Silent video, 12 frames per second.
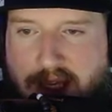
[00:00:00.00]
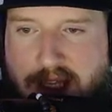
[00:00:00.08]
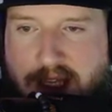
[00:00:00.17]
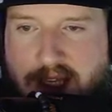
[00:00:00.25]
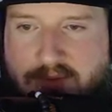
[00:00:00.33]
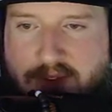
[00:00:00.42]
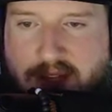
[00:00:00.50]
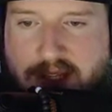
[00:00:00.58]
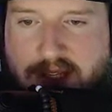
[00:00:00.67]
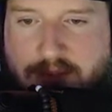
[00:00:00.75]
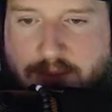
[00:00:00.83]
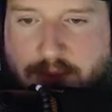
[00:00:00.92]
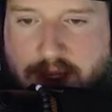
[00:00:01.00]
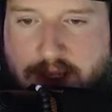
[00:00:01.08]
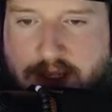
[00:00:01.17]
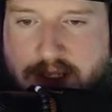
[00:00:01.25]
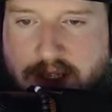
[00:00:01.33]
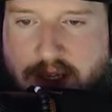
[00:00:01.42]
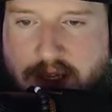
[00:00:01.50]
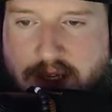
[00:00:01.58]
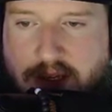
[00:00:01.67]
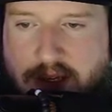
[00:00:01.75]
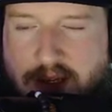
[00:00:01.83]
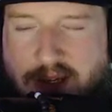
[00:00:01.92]
and then you've got this
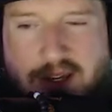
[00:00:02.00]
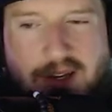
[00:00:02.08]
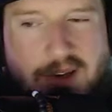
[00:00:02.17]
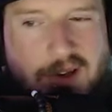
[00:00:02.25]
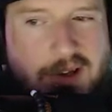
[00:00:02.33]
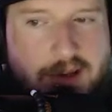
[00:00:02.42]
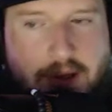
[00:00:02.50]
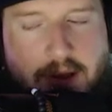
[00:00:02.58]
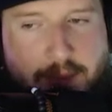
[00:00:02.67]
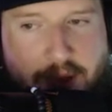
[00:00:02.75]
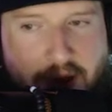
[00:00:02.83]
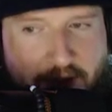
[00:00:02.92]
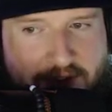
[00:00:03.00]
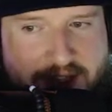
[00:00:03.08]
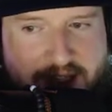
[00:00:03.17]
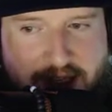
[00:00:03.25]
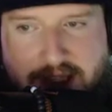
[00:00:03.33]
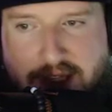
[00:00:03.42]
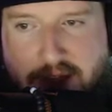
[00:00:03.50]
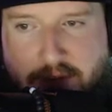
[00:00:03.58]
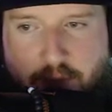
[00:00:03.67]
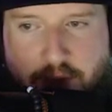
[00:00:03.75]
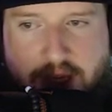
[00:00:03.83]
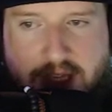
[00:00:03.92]
realistic. Obviously, it's not
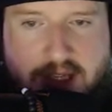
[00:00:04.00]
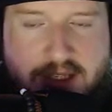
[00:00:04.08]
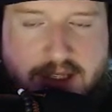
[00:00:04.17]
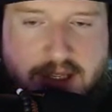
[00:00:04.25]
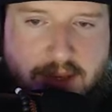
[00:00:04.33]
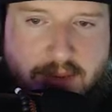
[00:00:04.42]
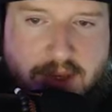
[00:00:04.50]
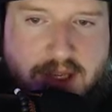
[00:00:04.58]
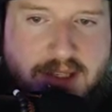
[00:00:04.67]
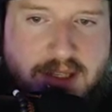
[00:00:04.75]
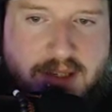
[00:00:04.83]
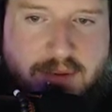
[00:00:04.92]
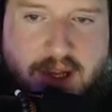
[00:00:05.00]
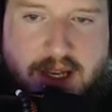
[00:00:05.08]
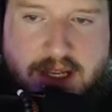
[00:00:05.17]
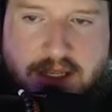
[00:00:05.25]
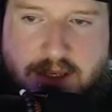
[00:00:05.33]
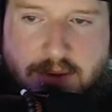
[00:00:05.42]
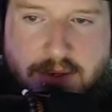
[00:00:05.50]
realistic because these planets don't